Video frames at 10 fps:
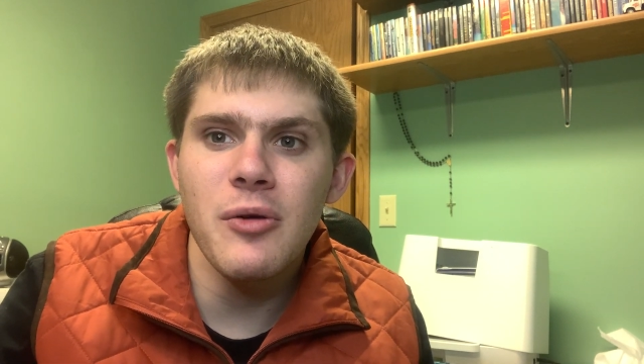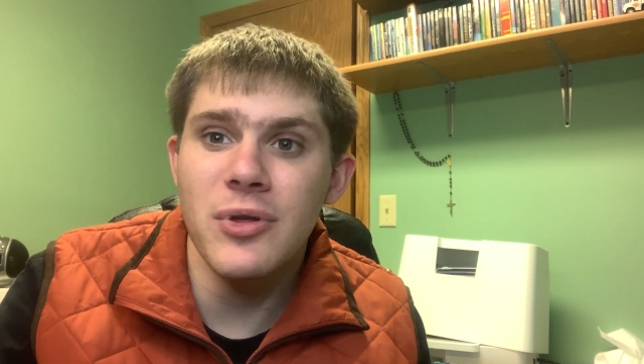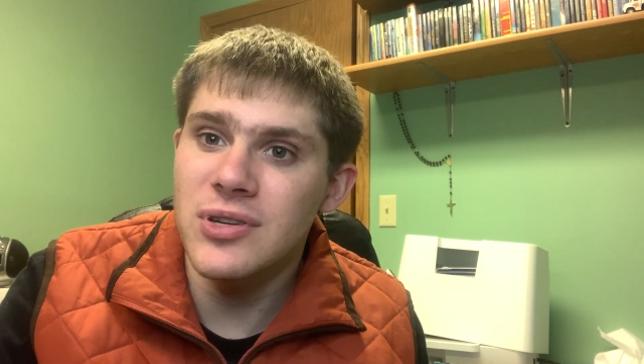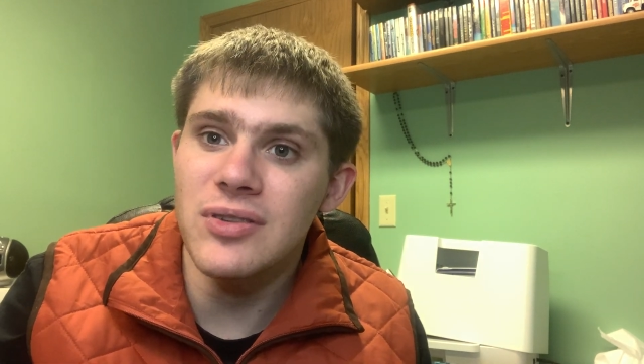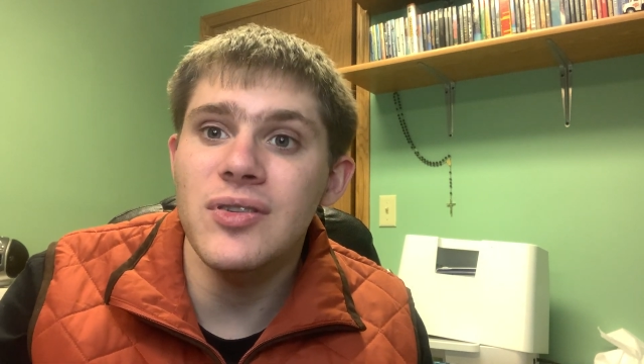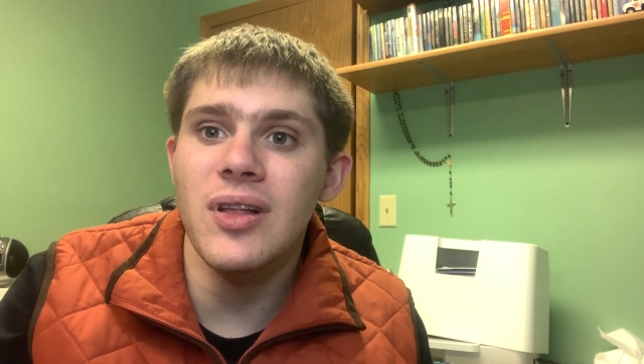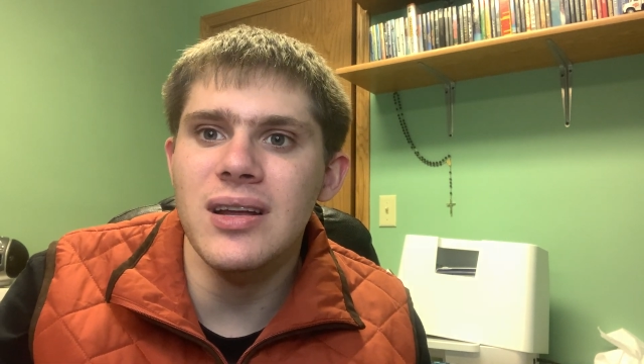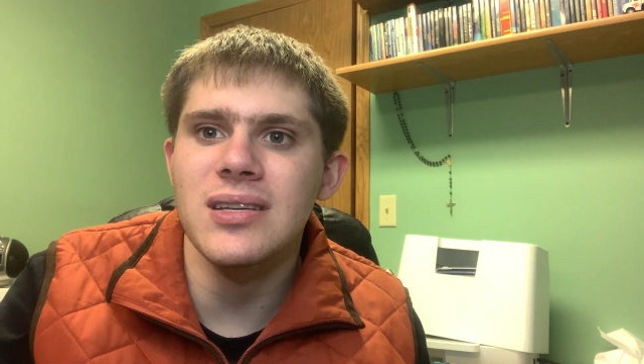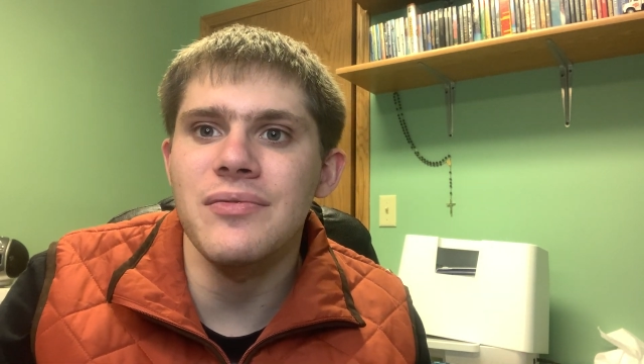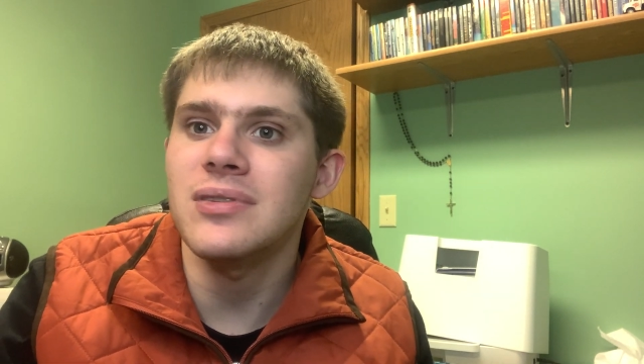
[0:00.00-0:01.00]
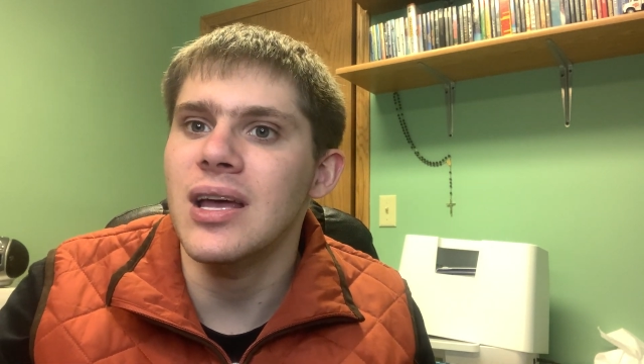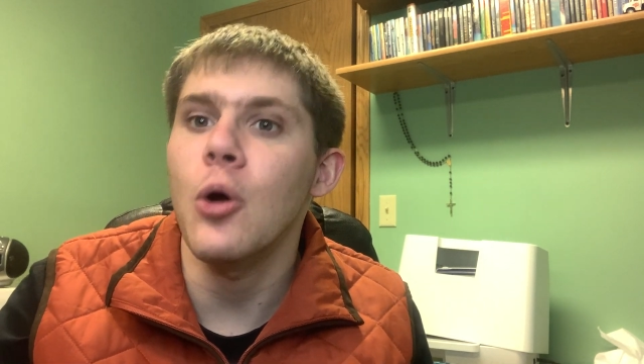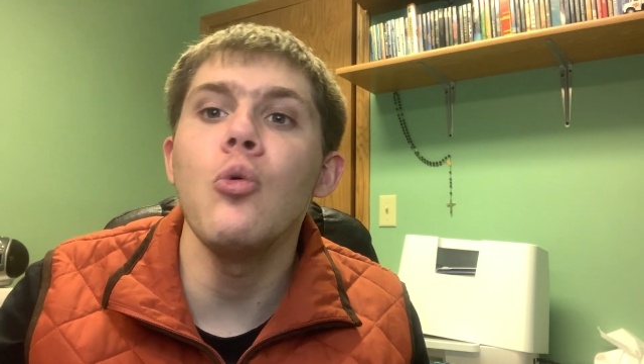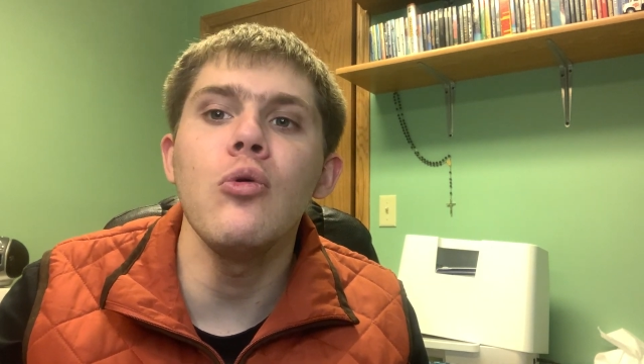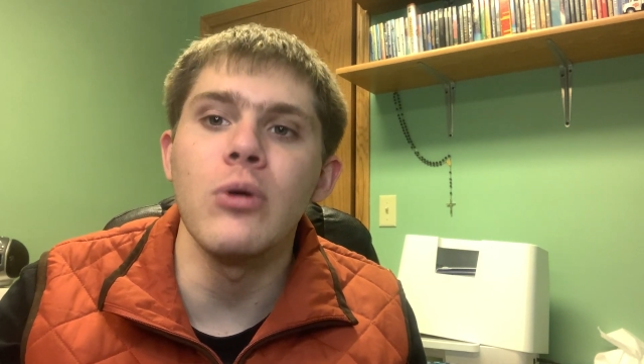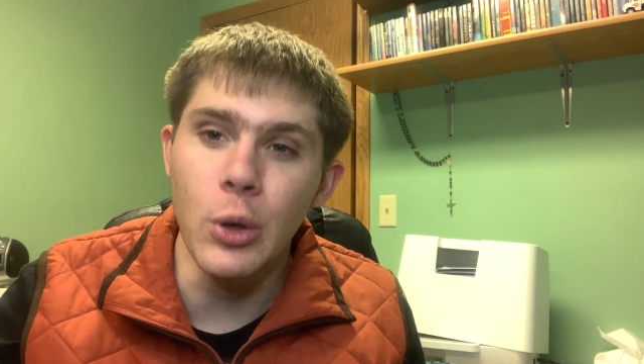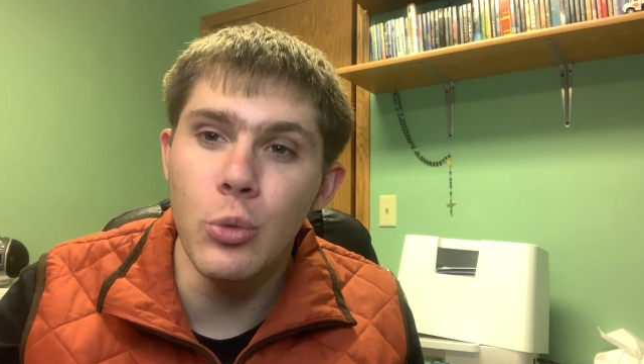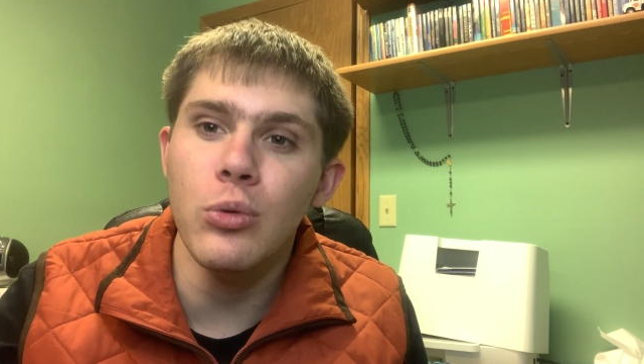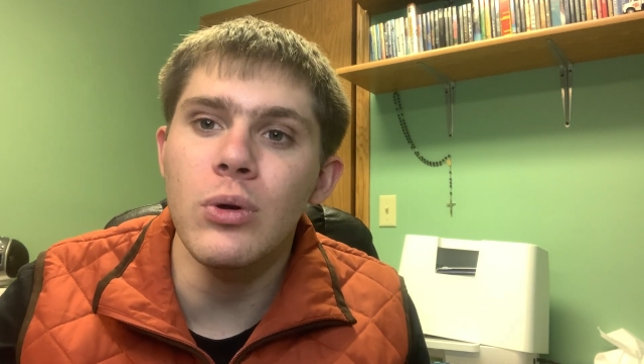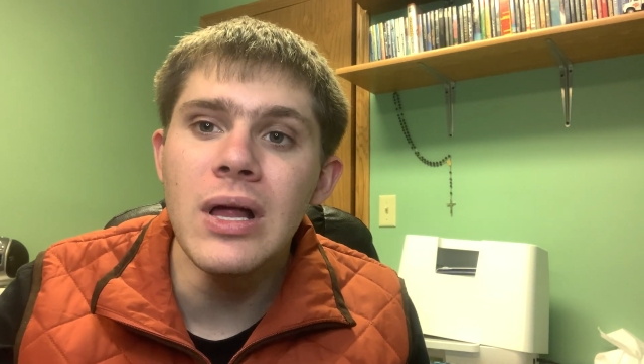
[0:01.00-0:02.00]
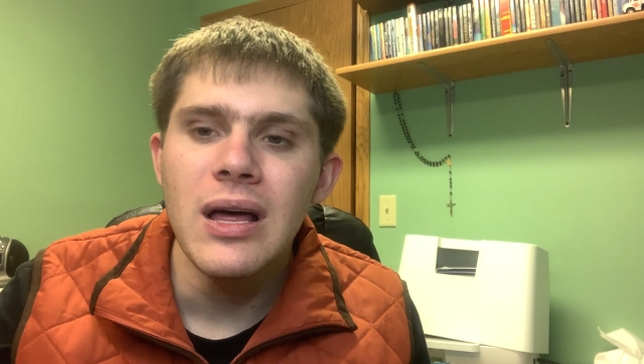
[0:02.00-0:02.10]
but there's also a lot of stuff that's like, ooh, cool.